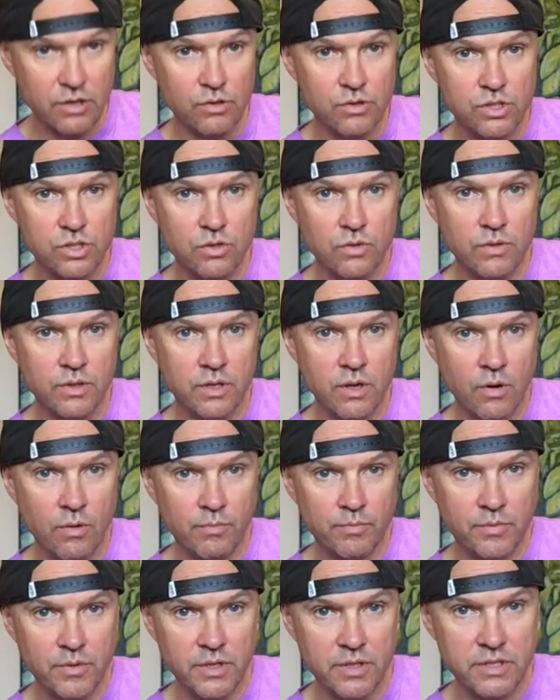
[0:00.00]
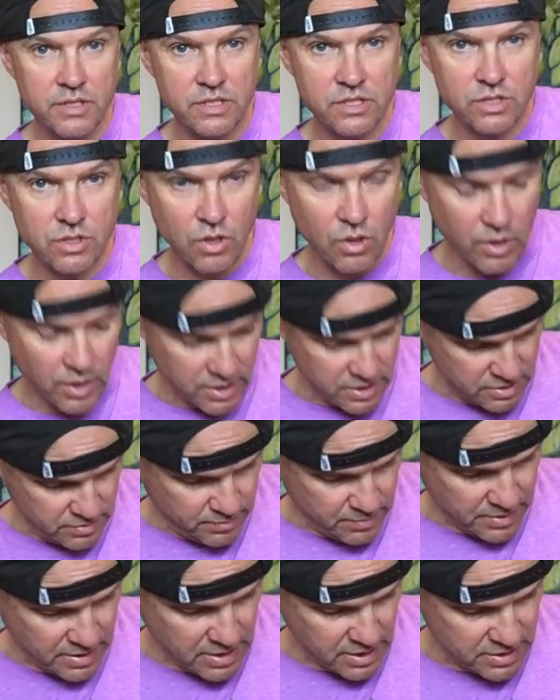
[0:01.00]
used to, and don't be
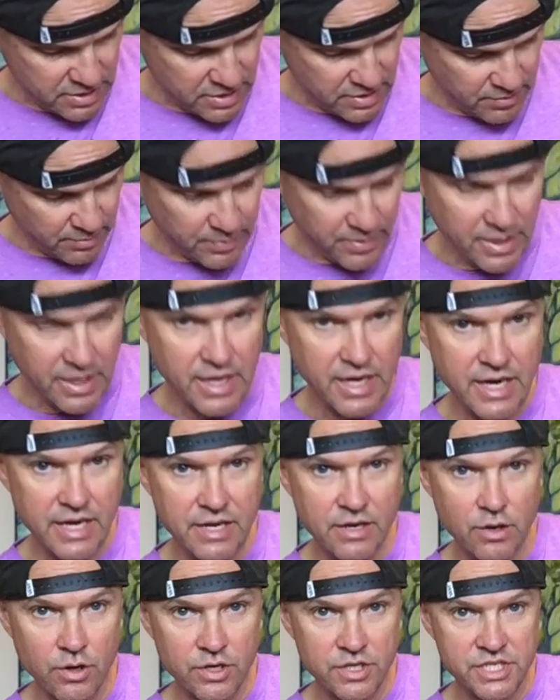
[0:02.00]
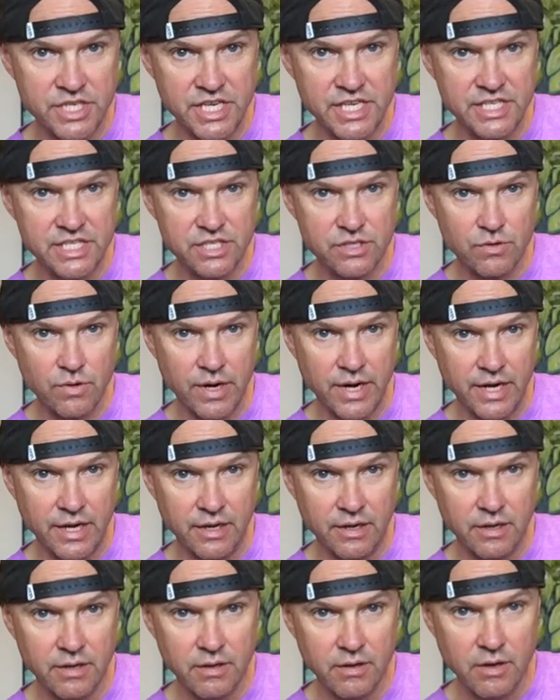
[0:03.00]
discouraged because you'll be hitting your G
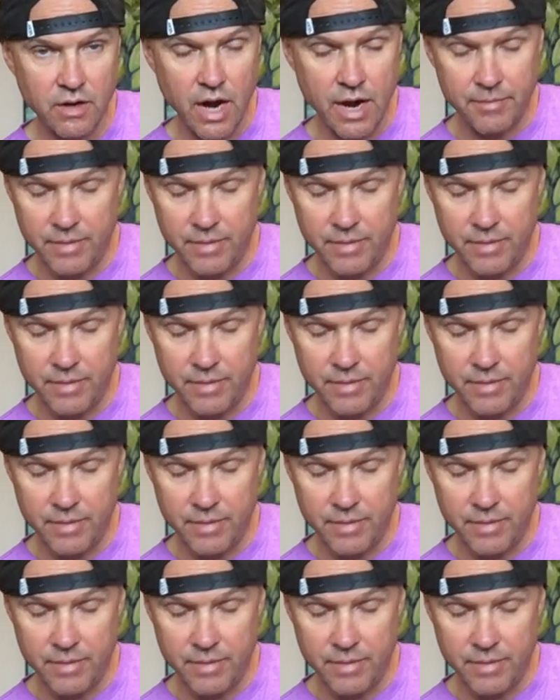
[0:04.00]
string.